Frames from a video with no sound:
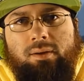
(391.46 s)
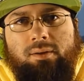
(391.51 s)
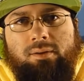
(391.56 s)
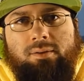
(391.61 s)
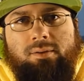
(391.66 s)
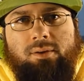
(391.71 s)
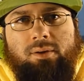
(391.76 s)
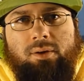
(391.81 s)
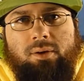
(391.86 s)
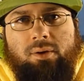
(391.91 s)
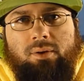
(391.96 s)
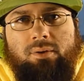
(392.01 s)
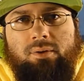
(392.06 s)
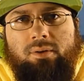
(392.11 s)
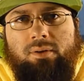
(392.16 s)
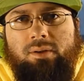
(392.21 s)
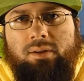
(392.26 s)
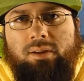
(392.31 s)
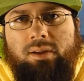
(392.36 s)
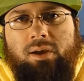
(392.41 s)
So you
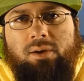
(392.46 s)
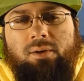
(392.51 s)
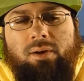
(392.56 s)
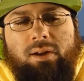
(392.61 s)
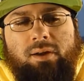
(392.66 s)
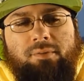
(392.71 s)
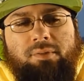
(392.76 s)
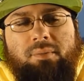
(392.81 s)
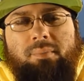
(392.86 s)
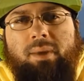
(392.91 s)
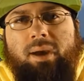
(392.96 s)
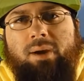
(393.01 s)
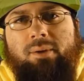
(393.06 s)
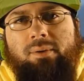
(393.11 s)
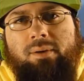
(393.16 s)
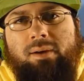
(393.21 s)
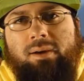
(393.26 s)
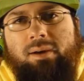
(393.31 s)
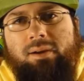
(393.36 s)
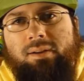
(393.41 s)
can tell right off the bat
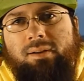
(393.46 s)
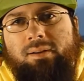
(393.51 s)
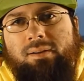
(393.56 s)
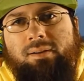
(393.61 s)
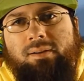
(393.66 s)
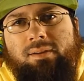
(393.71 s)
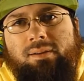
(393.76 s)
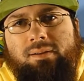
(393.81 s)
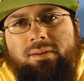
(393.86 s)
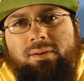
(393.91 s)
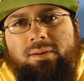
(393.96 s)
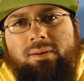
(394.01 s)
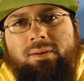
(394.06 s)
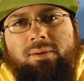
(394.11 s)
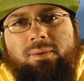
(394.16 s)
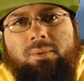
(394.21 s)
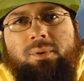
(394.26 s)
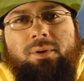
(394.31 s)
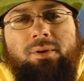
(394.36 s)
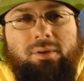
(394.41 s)

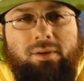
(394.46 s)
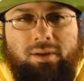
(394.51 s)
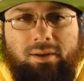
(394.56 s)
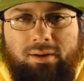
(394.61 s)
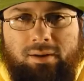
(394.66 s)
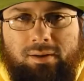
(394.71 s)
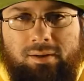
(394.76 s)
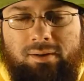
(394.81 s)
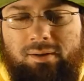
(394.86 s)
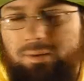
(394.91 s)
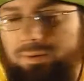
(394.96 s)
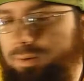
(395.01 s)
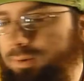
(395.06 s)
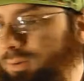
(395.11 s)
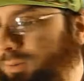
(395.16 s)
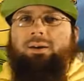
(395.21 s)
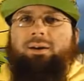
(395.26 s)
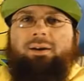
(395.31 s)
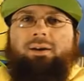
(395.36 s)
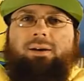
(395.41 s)
what you're getting into.
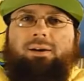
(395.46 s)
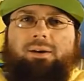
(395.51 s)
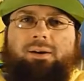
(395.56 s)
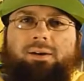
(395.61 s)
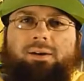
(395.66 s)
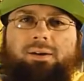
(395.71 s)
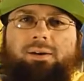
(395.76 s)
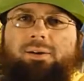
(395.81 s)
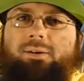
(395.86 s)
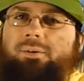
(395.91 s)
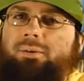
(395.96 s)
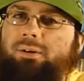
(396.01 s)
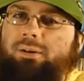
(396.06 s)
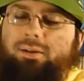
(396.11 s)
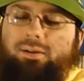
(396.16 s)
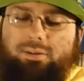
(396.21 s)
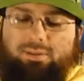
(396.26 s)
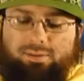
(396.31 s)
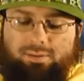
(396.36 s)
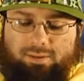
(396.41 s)
What are
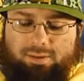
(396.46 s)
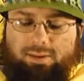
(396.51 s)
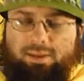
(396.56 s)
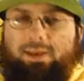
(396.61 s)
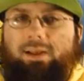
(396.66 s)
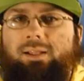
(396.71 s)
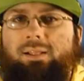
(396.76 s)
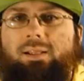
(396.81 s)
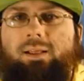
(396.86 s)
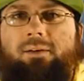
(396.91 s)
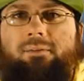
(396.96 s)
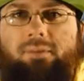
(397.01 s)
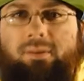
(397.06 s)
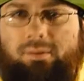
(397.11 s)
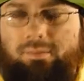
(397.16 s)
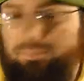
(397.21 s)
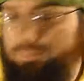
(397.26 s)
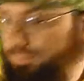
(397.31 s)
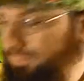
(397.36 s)
you gonna say? I love it.